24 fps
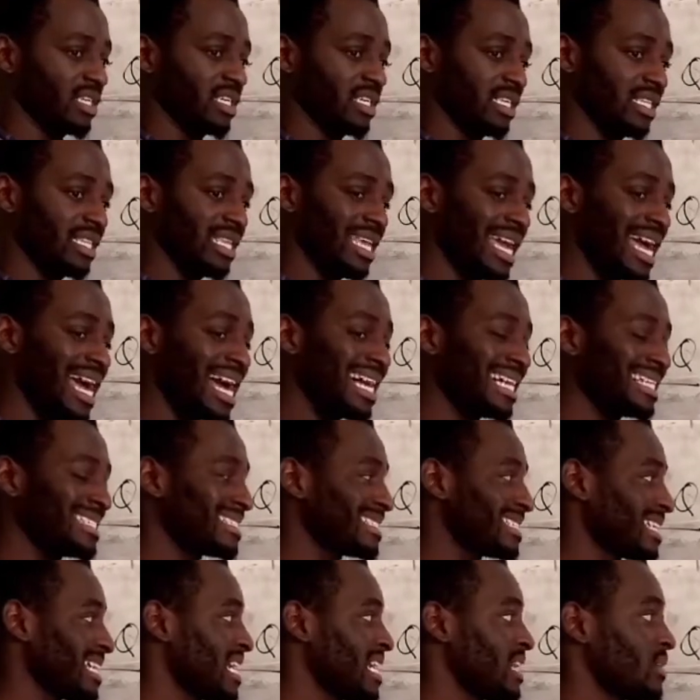the
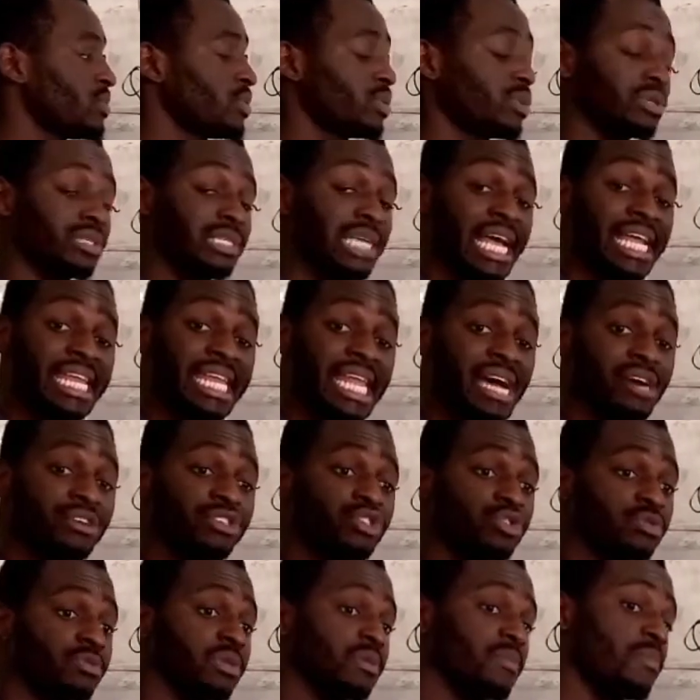answer will turn out to
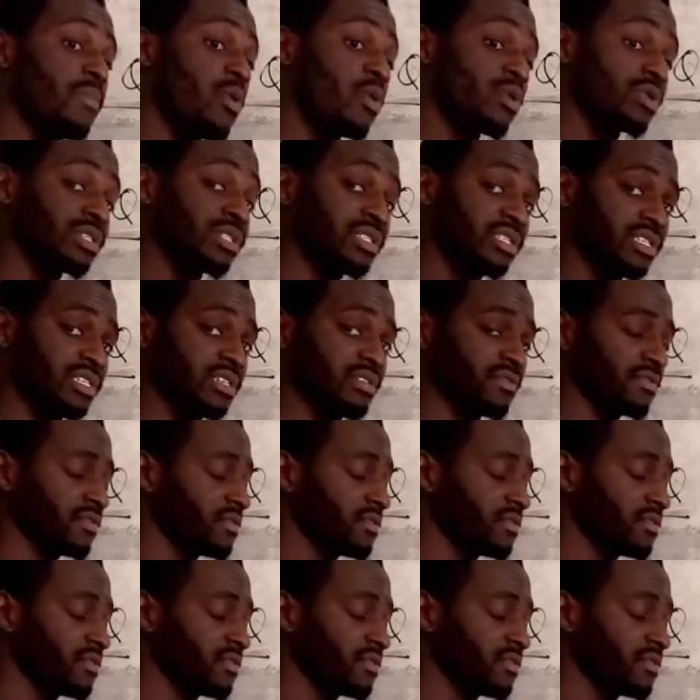be positive.